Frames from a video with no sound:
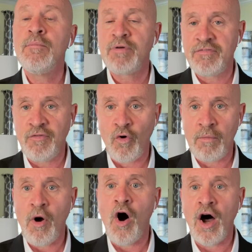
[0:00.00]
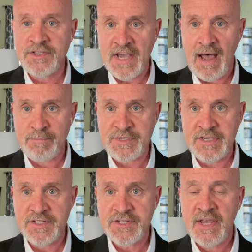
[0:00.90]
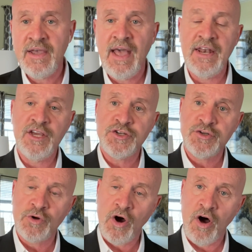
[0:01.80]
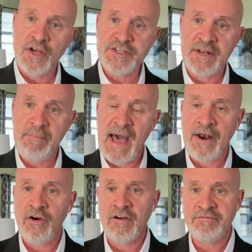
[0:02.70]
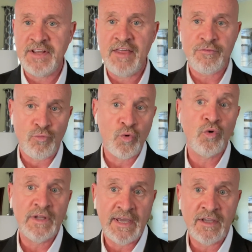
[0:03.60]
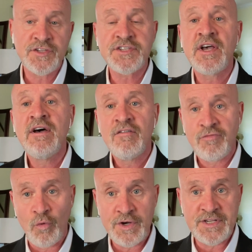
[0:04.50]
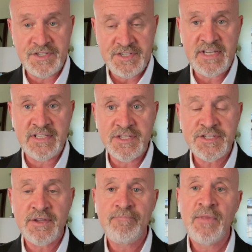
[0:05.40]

perform autopsies and issue cause and manner of death rulings for decedents.